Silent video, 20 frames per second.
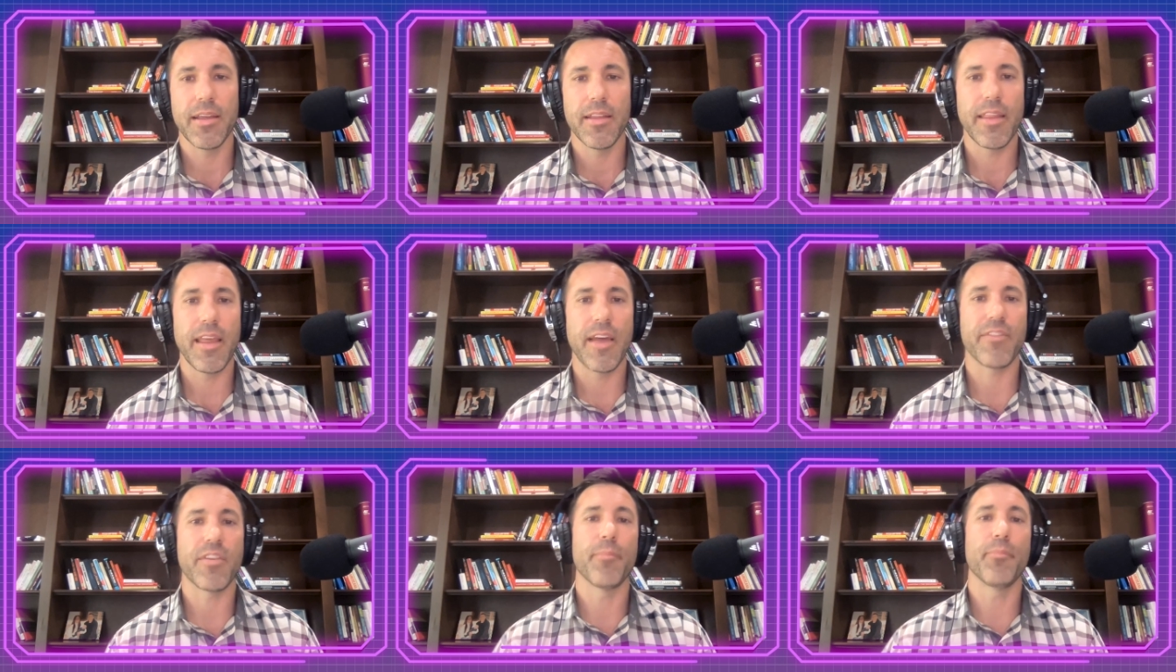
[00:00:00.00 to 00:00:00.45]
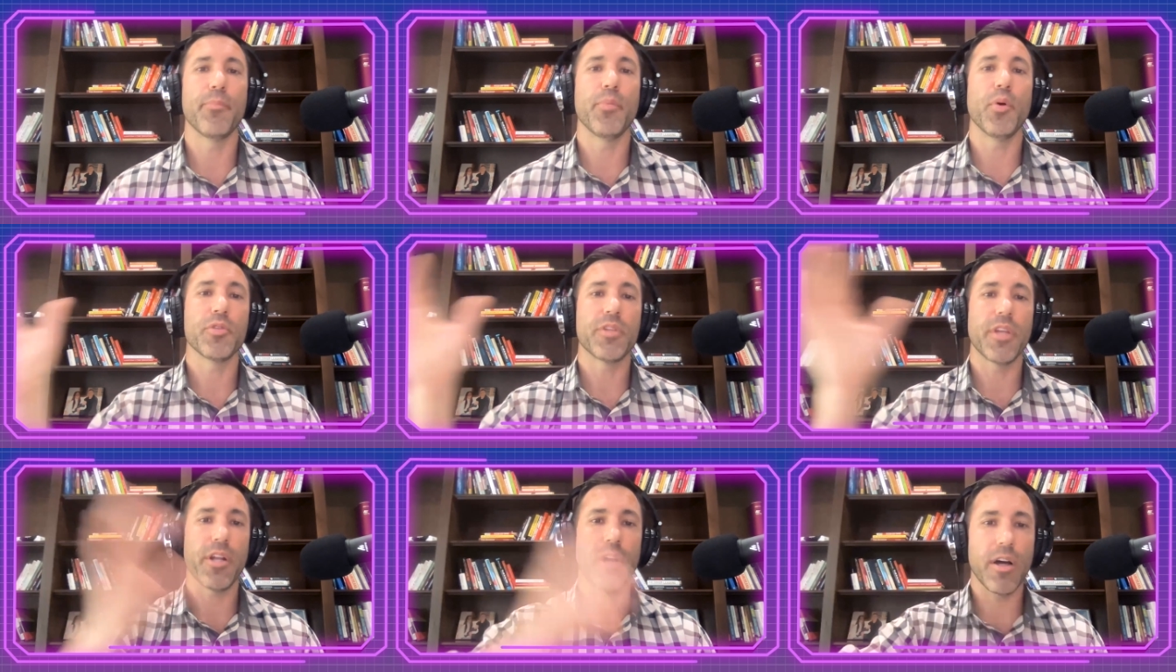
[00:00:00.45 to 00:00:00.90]
They have to
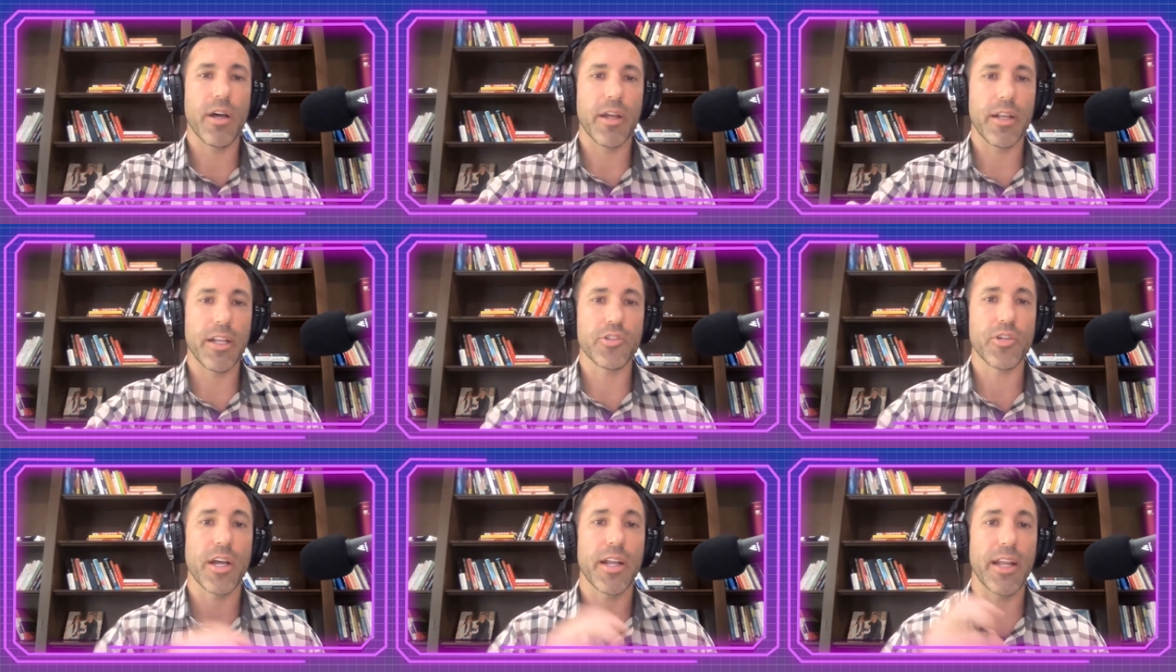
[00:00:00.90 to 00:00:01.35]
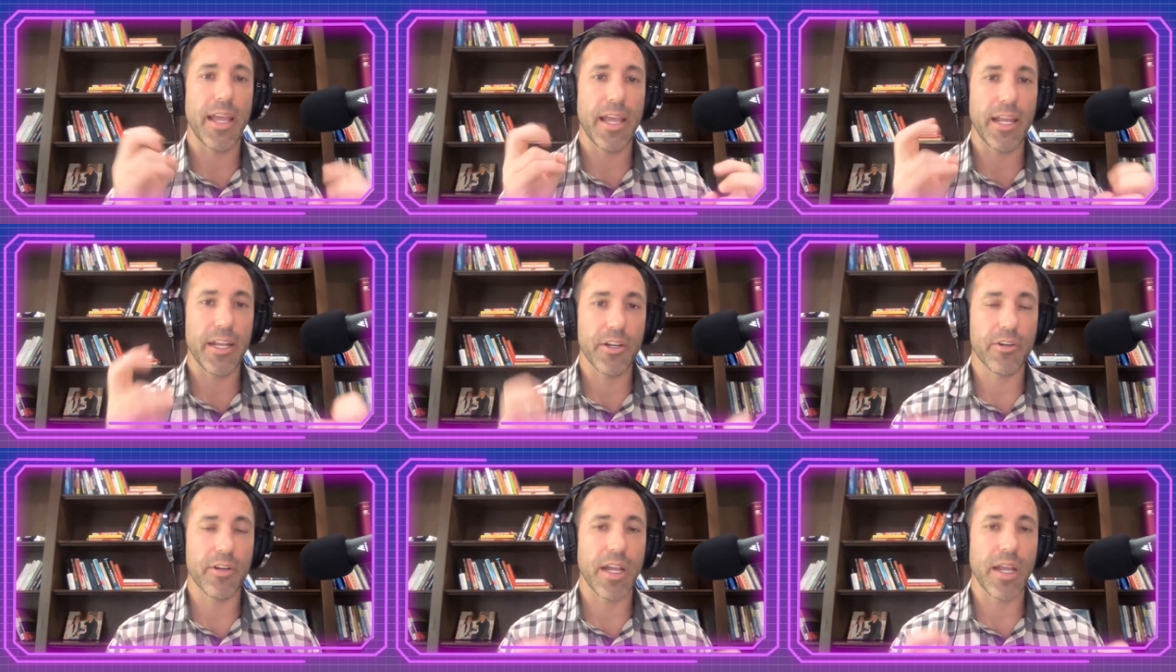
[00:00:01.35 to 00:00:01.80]
bolt it on and try to
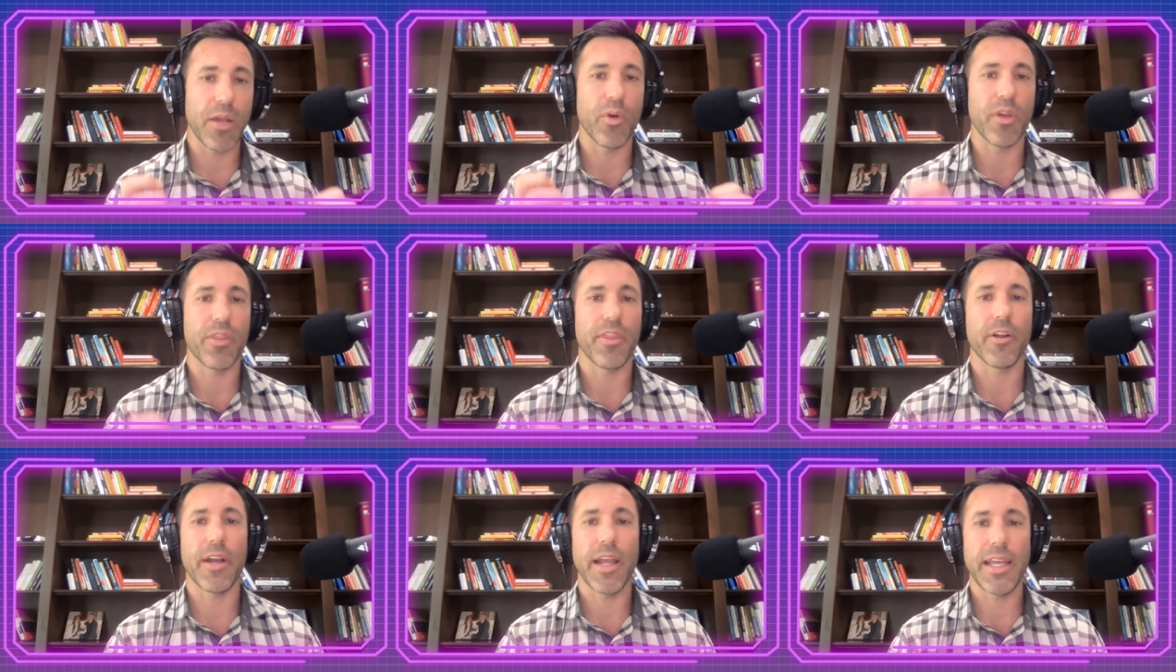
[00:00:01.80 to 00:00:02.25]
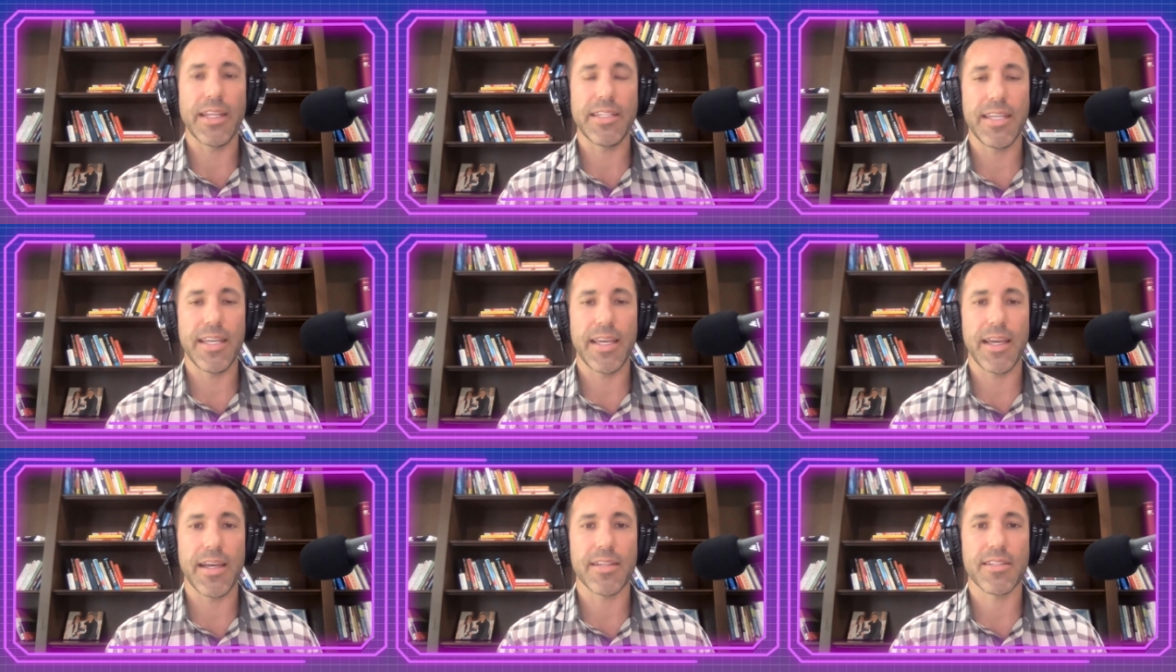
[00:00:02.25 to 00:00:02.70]
integrate with their
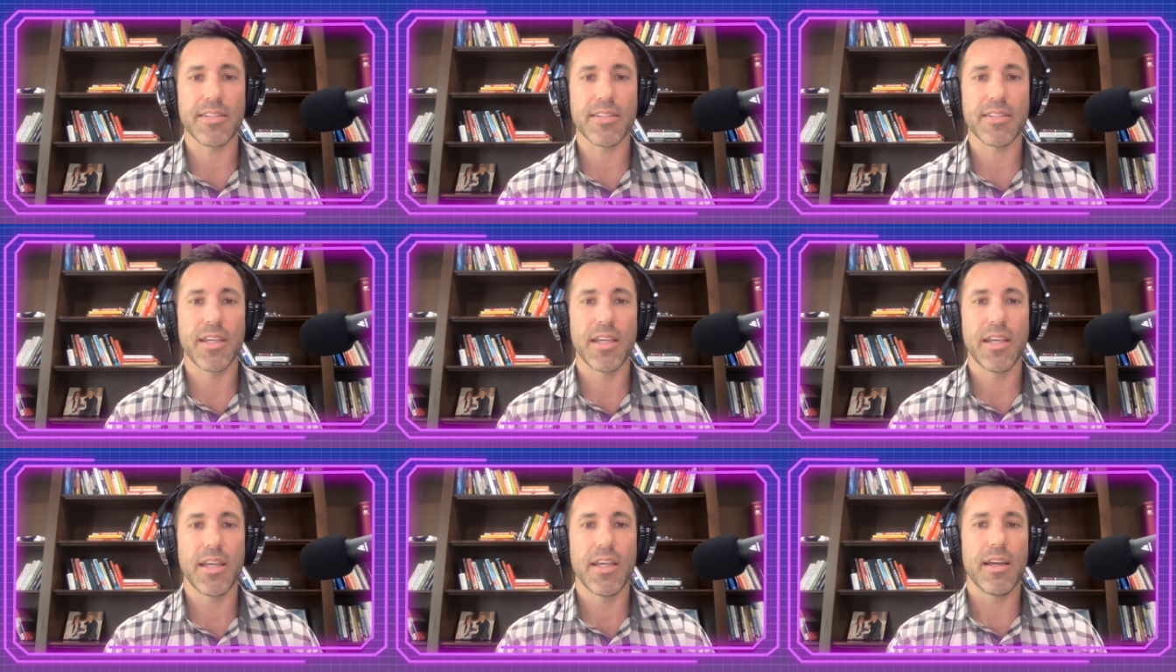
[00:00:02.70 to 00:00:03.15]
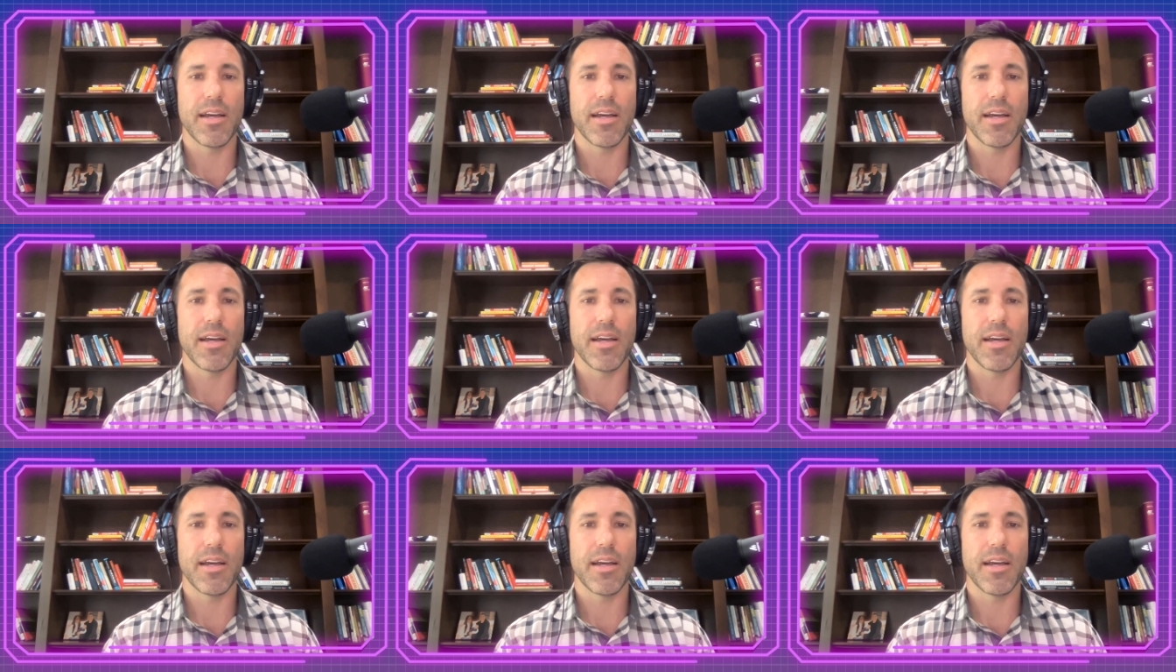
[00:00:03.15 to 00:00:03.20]
ATS.